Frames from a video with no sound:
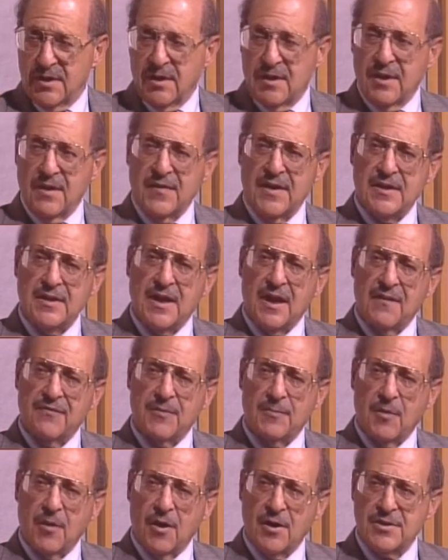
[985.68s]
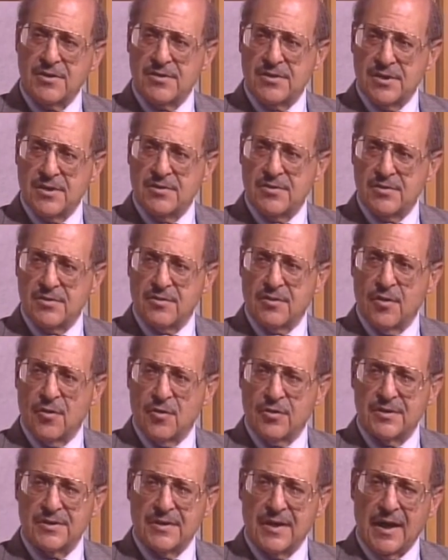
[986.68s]
And they die from heart disease and
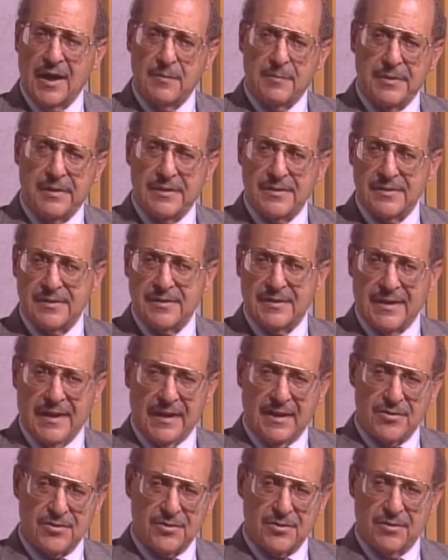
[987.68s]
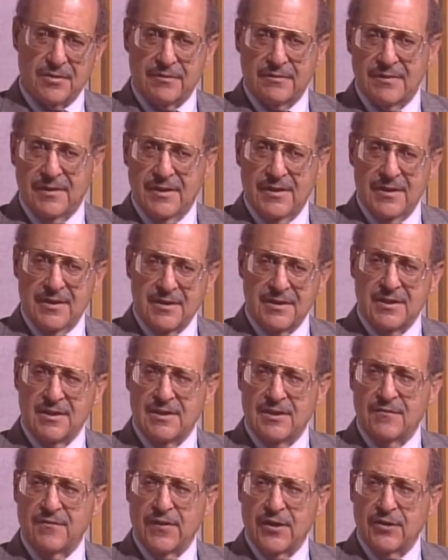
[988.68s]
stroke and diabetes and cancer and
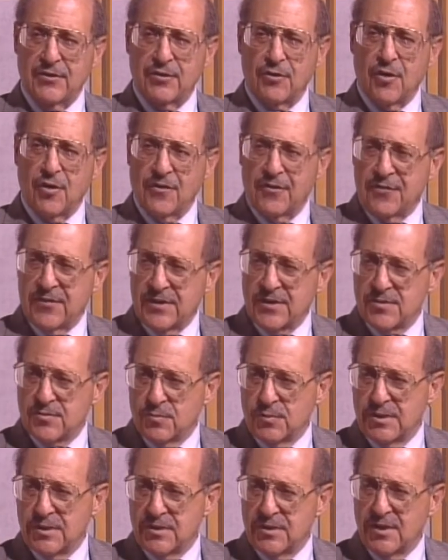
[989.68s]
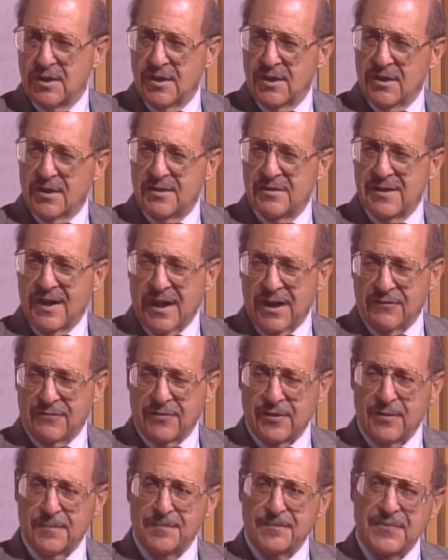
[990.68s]
kidney failure, all the things we die
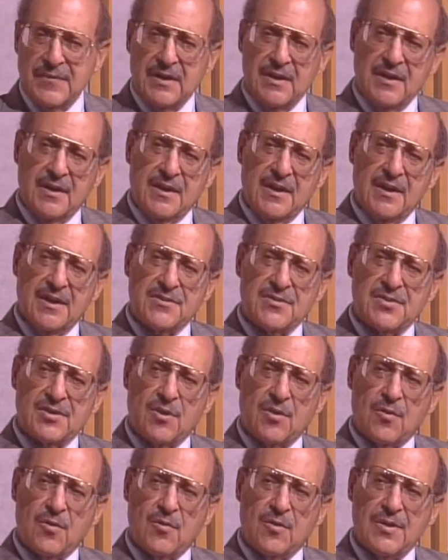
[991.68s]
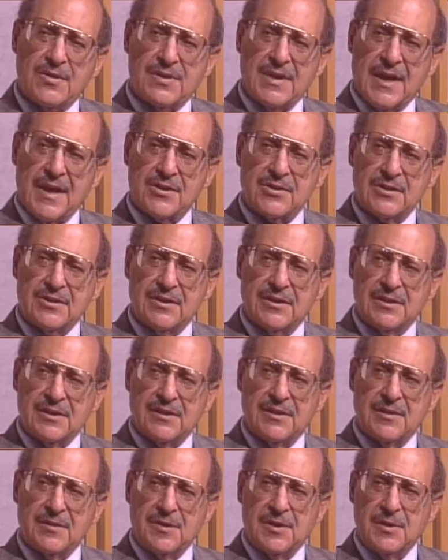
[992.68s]
from. And so it's actually
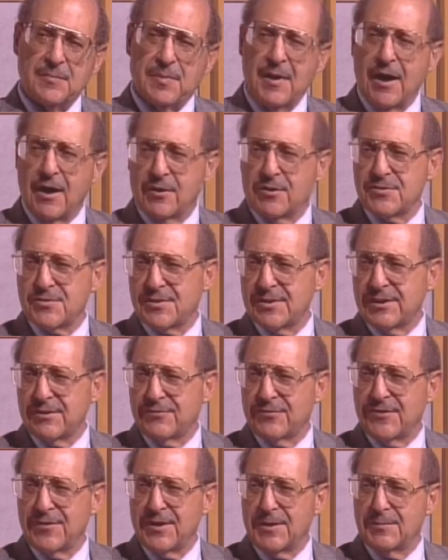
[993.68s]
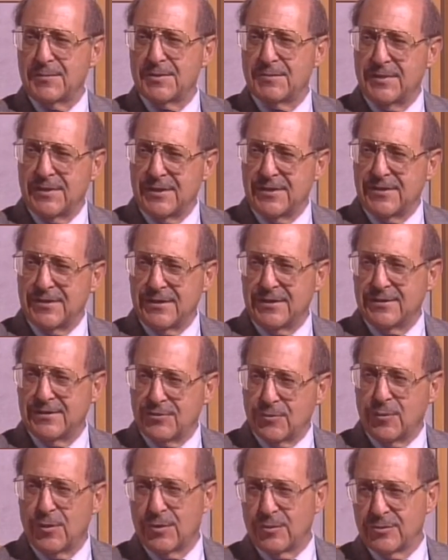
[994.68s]
hypocrisy for them to be the,
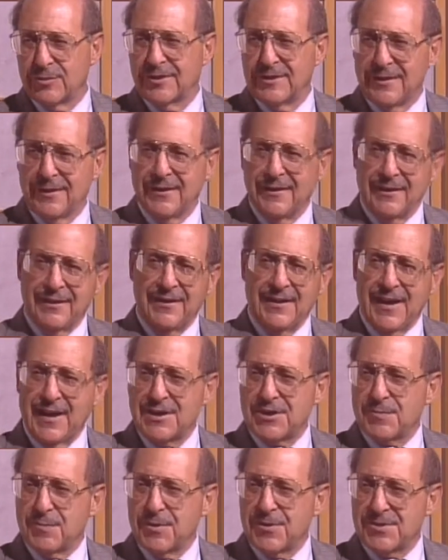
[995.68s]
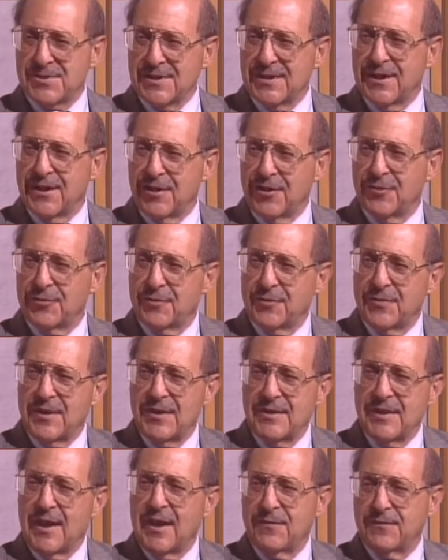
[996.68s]
quote, experts in health when they
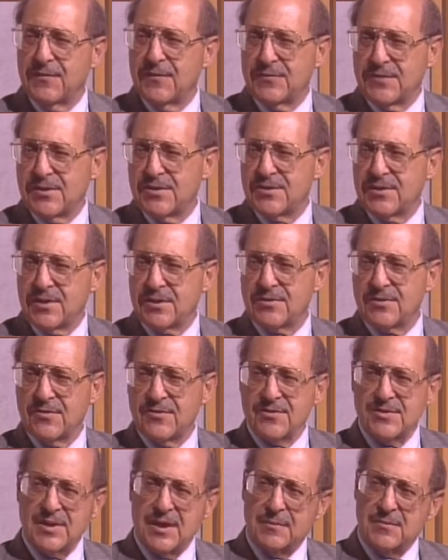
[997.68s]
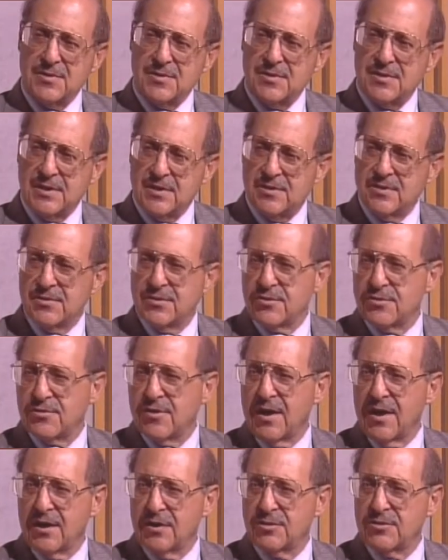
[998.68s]
die at 56 of the same diseases they're
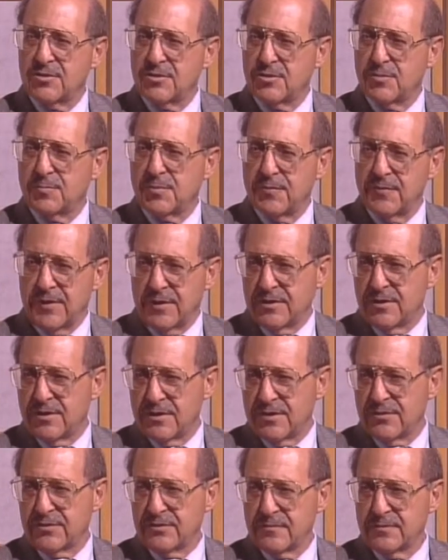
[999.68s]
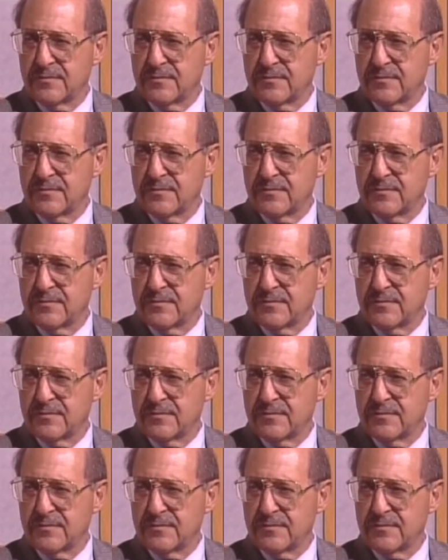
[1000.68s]
trying to prevent in us.